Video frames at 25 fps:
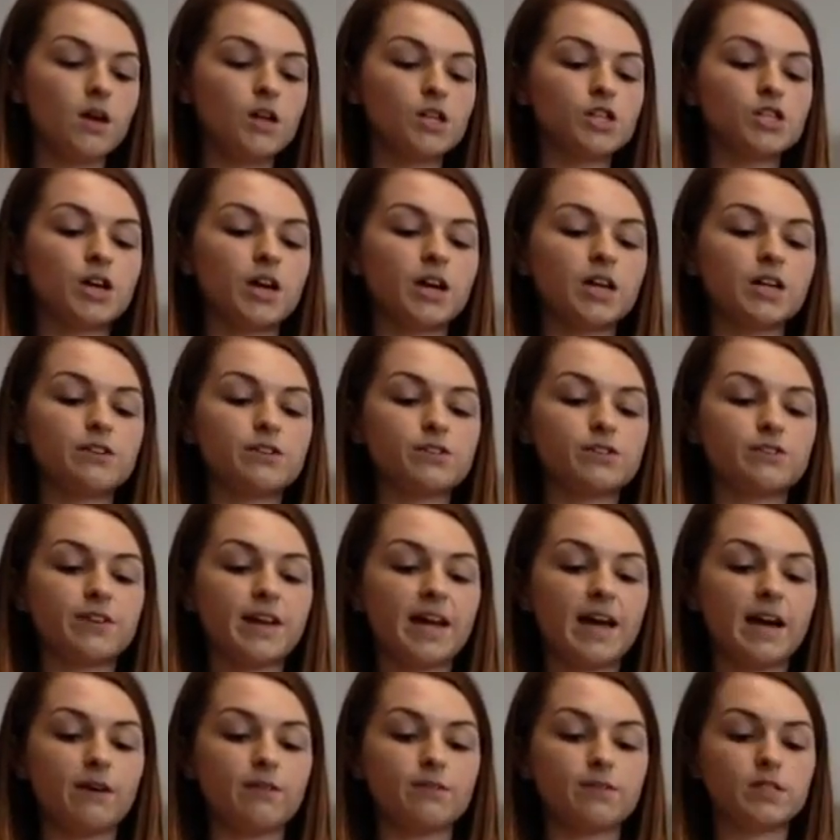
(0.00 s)
China is
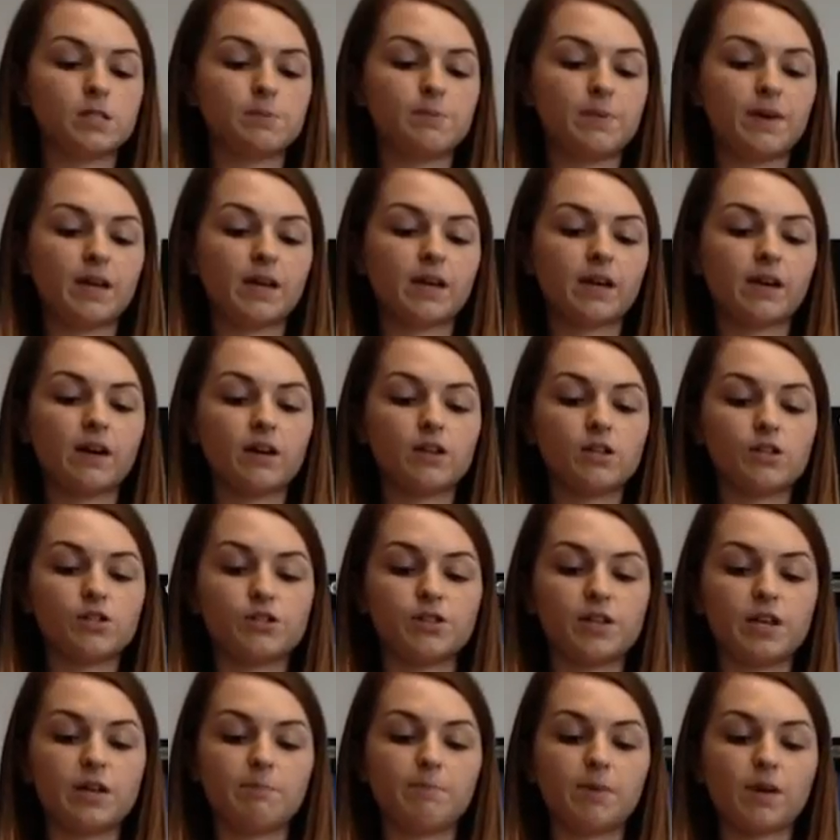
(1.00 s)
renowned as being a
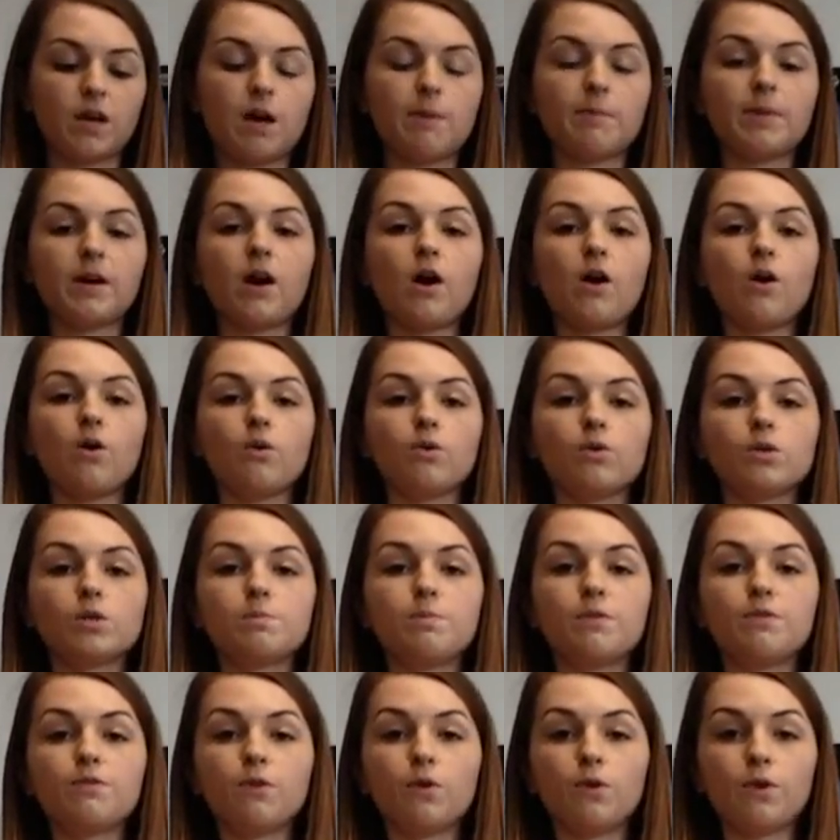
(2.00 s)
country becoming old
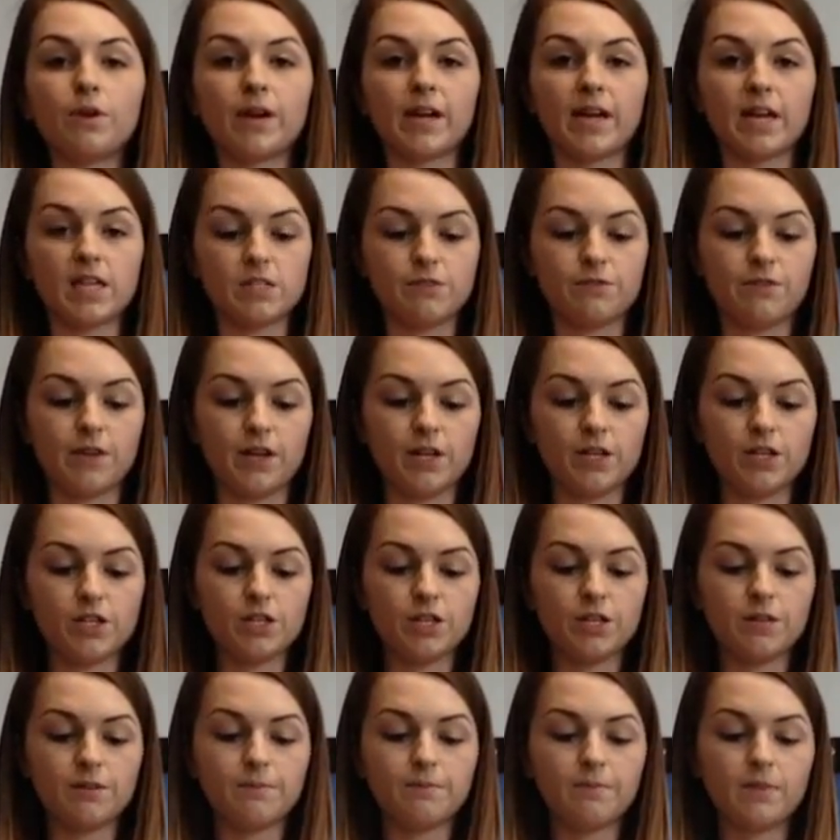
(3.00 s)
before it gets rich,